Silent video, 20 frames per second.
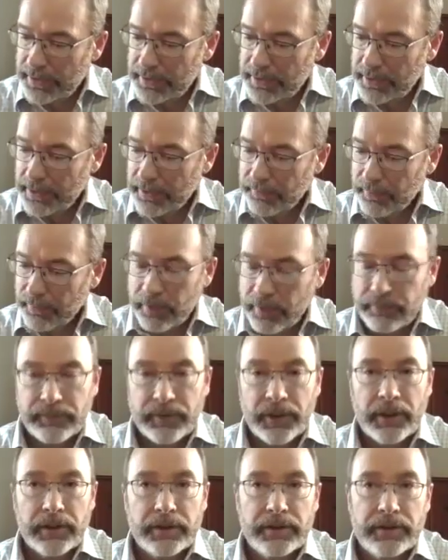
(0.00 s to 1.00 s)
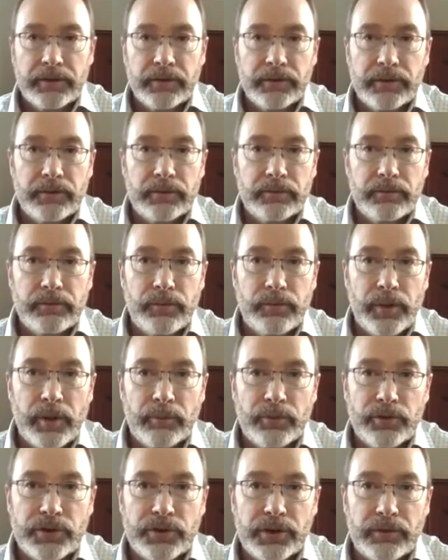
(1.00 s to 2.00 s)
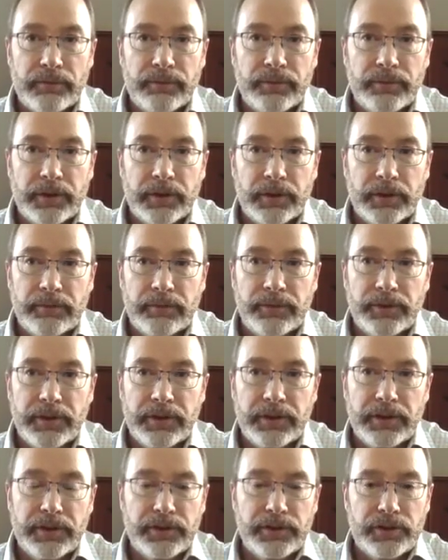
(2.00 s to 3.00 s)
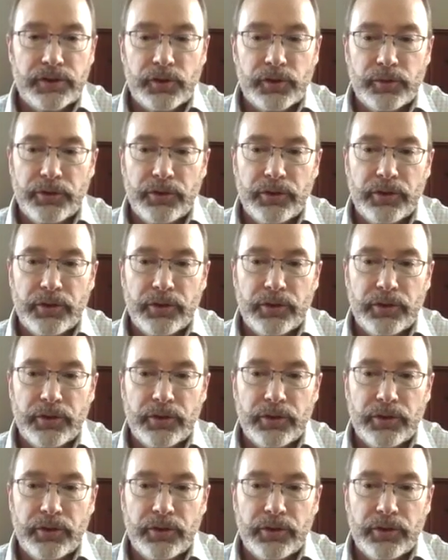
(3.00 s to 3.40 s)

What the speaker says: I've talked to members of the indigenous